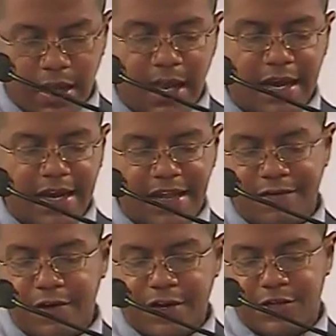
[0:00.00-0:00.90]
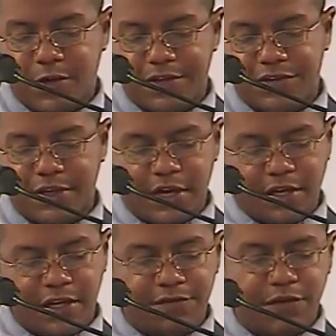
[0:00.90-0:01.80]
and never addressed it
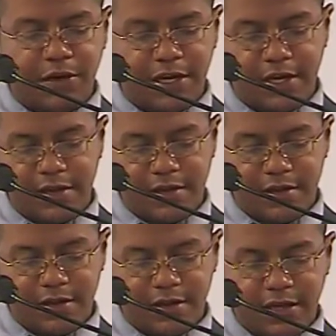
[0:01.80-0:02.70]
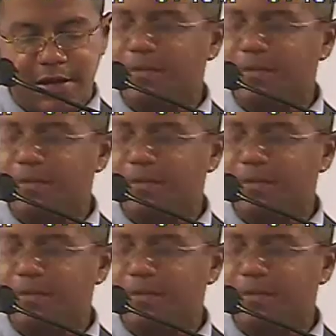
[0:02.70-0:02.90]
unconverted. Can